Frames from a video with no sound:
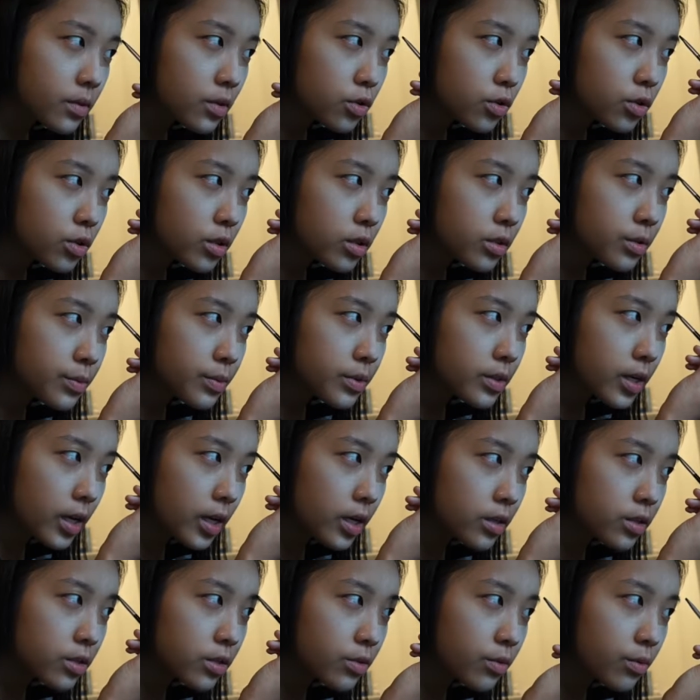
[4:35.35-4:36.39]

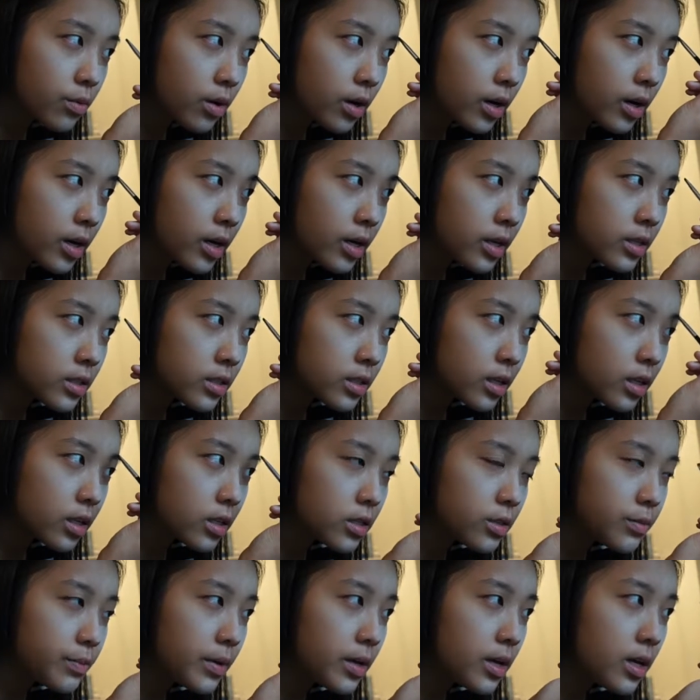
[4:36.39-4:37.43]
Transportation wise,
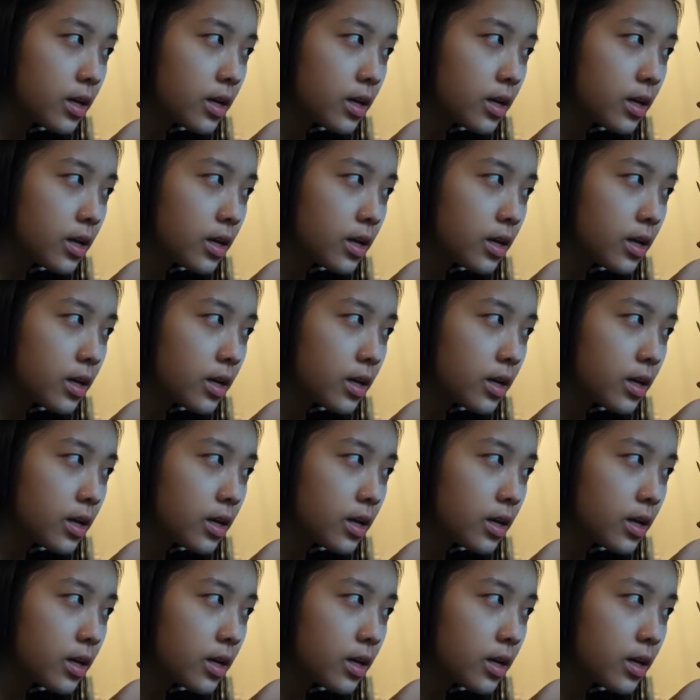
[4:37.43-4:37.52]
it's